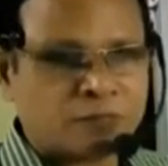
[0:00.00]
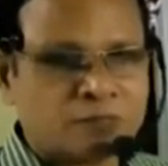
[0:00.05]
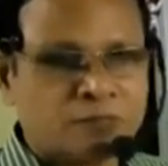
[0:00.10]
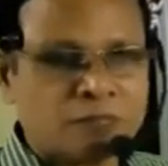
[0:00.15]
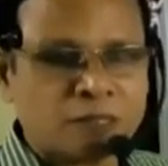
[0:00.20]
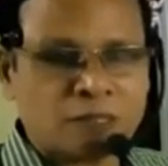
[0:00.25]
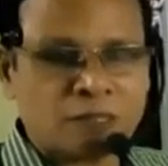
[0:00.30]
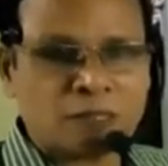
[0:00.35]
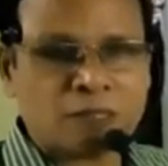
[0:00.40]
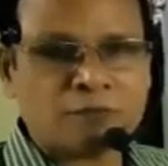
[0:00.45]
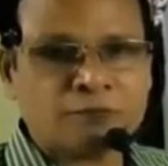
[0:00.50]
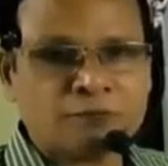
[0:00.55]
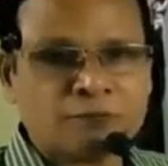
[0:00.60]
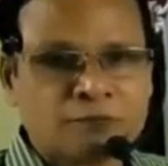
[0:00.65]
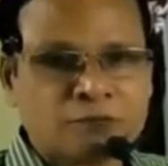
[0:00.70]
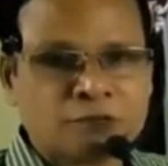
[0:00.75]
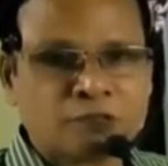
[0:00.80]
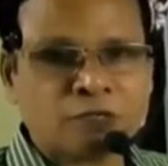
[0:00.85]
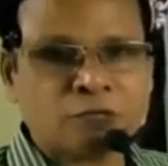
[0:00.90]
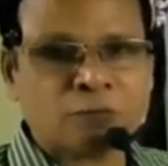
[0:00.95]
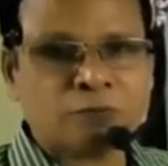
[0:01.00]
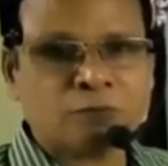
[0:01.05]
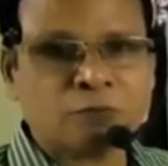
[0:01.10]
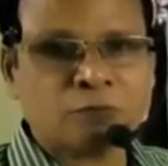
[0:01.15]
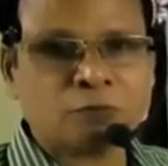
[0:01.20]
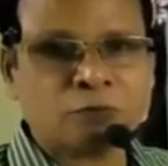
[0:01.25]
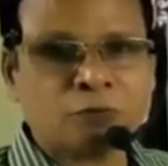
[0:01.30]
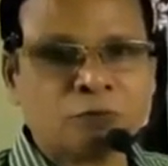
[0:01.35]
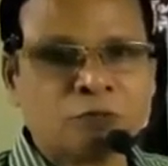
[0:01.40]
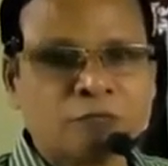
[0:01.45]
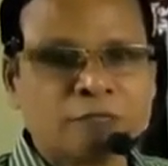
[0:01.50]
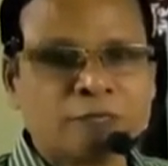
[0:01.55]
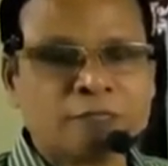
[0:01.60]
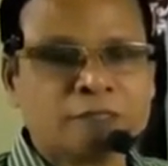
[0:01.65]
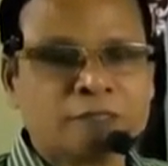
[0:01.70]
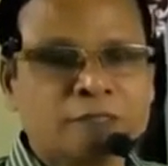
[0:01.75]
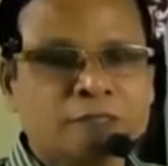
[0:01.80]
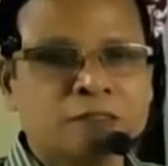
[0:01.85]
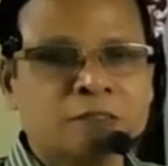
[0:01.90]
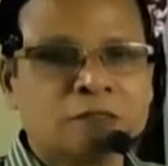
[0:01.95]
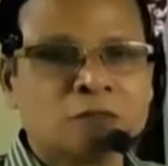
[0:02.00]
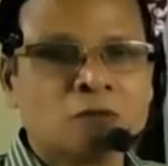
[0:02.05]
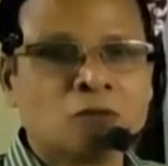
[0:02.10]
the leaf, stem, root, etc.